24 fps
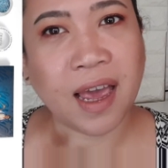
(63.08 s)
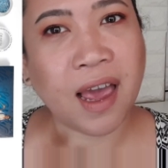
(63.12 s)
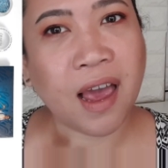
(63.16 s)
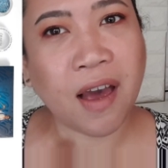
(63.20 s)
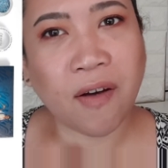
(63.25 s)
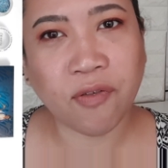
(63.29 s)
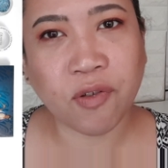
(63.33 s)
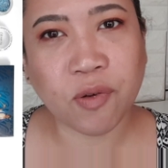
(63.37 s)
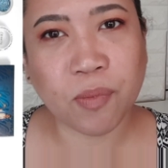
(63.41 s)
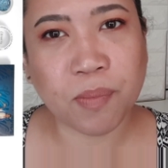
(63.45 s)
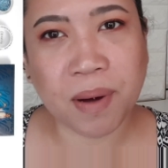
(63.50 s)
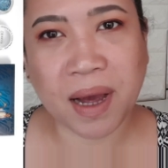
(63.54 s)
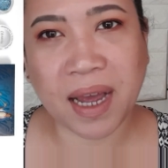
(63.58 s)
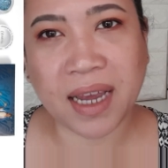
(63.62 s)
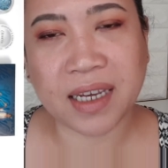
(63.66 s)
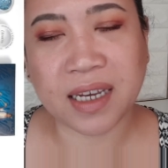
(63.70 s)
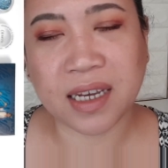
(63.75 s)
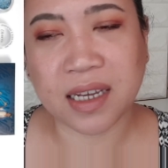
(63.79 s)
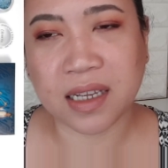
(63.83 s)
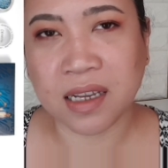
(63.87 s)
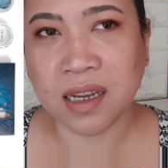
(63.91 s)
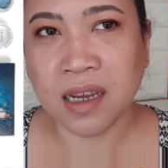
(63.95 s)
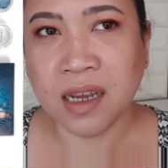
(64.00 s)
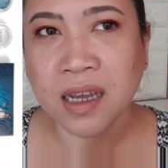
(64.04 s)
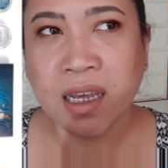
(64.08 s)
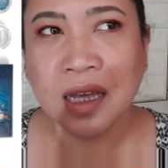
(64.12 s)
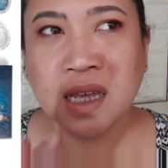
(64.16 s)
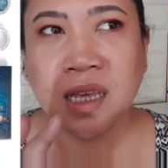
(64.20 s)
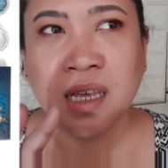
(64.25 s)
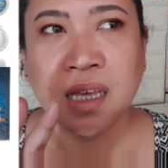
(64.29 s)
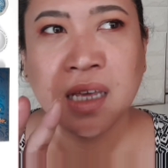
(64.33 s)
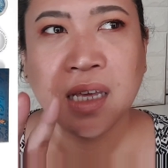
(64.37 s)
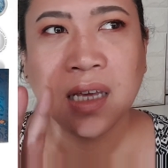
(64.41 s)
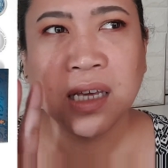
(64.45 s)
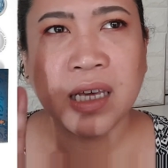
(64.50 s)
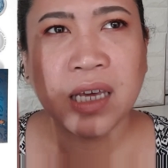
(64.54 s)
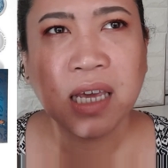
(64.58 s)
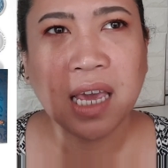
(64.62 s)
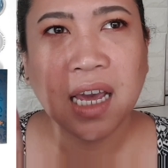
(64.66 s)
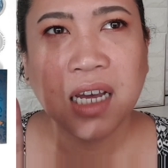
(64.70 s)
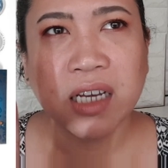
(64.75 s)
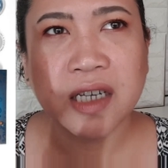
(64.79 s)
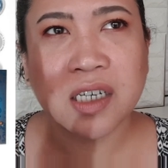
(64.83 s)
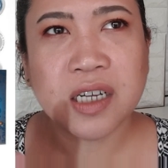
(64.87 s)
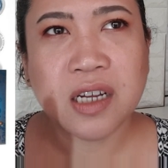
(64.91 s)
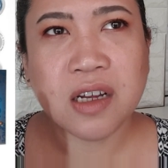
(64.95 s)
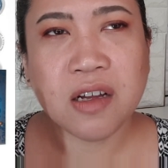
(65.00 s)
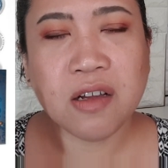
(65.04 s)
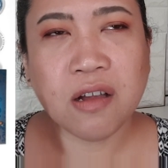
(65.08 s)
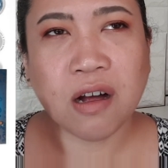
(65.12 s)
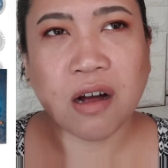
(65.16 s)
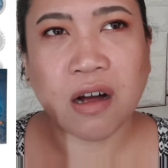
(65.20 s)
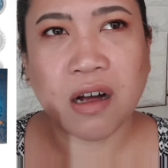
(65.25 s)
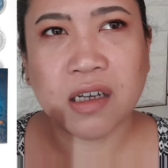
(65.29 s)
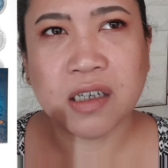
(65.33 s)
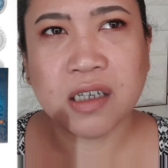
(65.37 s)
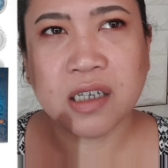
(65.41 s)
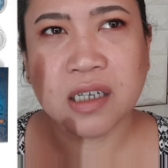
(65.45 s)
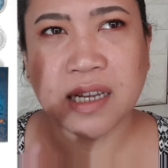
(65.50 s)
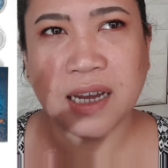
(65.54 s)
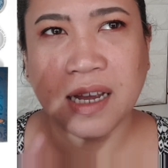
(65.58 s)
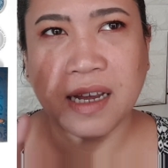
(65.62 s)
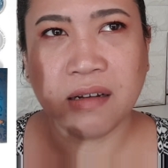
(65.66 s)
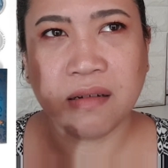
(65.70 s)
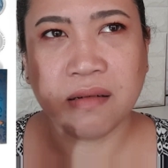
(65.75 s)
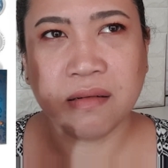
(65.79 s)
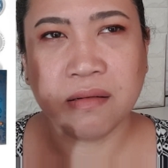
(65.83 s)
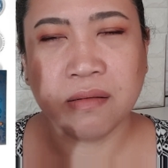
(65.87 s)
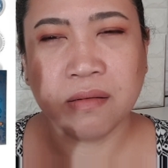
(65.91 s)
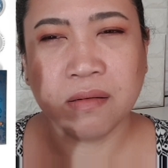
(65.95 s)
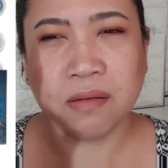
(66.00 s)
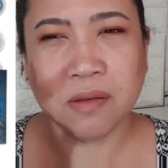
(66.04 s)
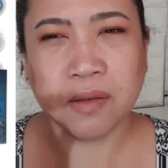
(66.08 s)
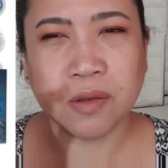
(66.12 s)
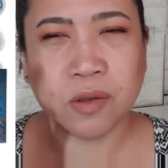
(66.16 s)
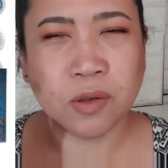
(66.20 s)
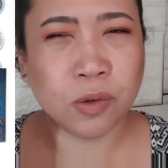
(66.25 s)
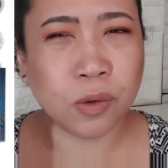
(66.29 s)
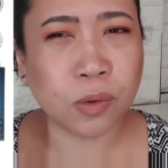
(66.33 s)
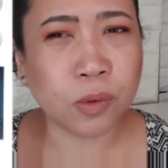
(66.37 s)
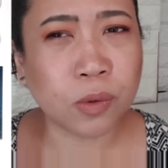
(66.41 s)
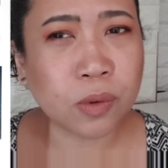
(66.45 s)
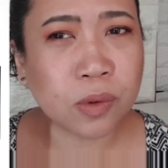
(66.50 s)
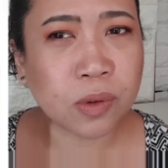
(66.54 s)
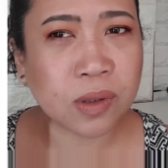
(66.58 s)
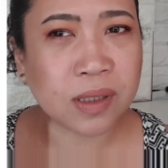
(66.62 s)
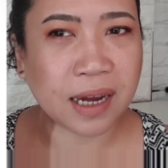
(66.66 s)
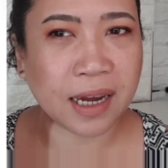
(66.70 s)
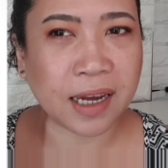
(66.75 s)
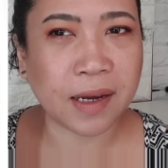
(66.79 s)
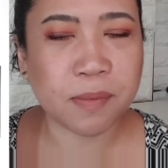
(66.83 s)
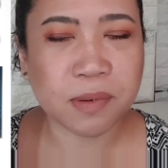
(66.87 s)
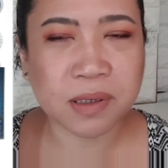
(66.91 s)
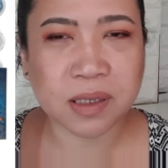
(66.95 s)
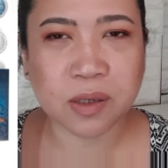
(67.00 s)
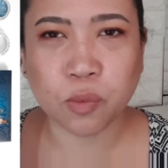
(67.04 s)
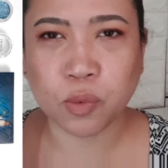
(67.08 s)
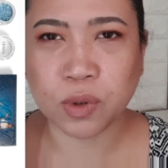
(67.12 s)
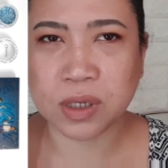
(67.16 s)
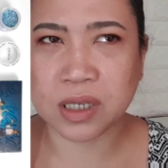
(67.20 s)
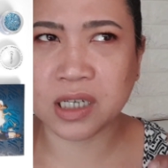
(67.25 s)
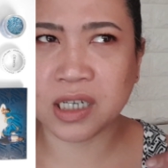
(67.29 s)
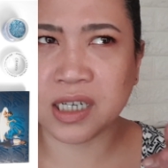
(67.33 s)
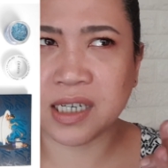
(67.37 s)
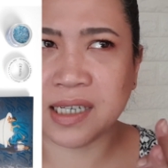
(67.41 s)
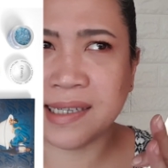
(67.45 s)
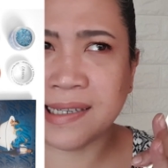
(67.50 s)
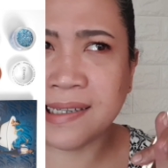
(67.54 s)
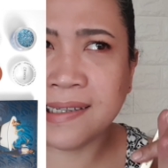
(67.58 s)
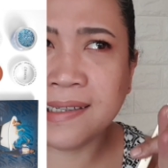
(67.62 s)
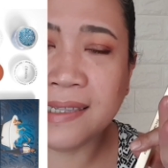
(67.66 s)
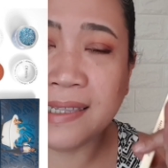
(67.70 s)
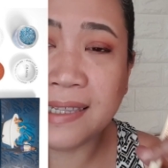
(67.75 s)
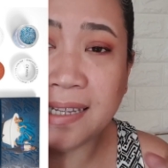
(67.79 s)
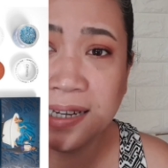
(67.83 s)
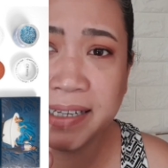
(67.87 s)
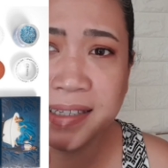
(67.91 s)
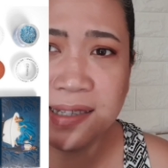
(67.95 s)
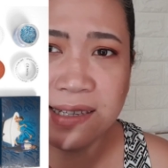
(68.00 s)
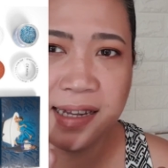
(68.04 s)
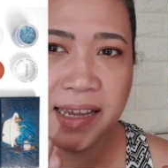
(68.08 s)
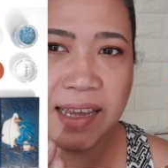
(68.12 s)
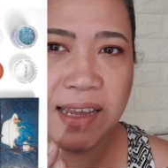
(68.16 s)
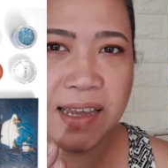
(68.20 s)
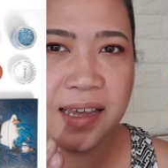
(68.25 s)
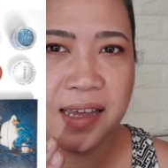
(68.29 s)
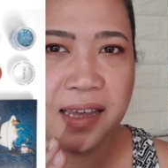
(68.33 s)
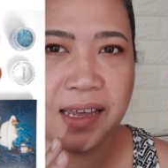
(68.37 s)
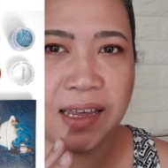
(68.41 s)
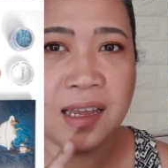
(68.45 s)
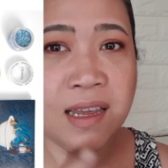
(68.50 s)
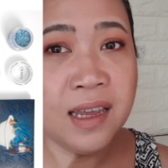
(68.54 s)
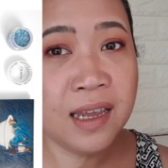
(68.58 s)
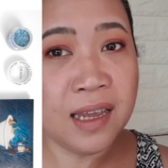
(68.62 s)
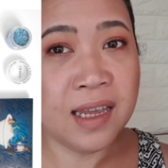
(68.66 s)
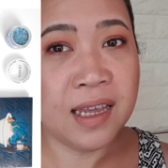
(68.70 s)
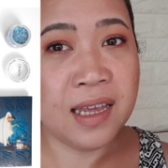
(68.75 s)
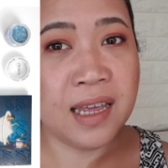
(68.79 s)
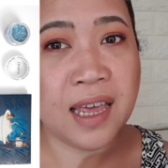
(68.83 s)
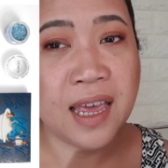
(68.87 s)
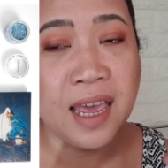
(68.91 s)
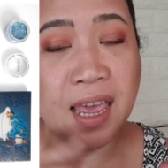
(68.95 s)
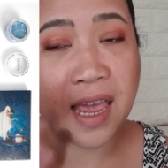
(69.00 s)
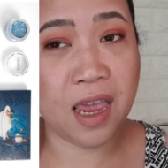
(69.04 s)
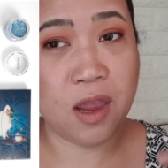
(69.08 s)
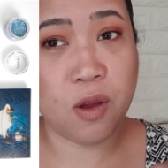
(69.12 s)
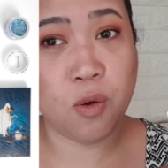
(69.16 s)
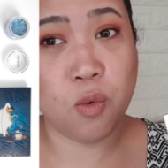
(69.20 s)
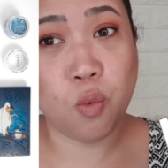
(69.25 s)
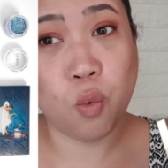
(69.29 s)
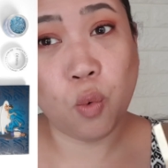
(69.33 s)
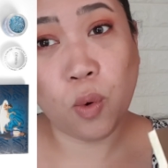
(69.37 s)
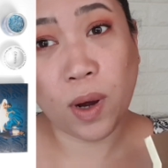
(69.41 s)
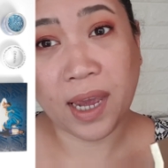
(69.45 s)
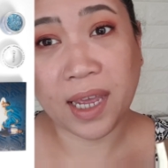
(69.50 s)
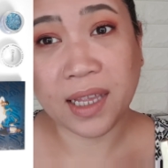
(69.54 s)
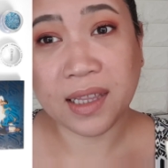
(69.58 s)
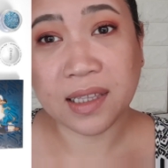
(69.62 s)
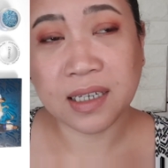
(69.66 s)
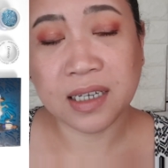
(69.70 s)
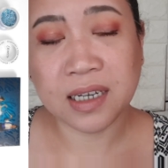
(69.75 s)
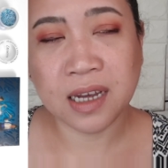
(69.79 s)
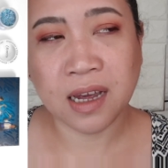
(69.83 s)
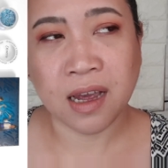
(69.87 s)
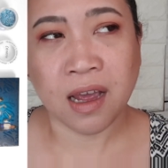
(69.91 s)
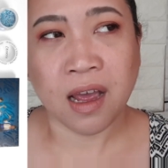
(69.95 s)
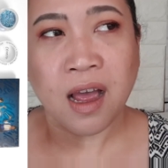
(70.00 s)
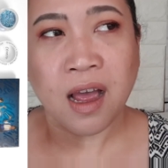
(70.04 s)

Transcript: I have to buy it. He actually launched like two types, which is lit and wet.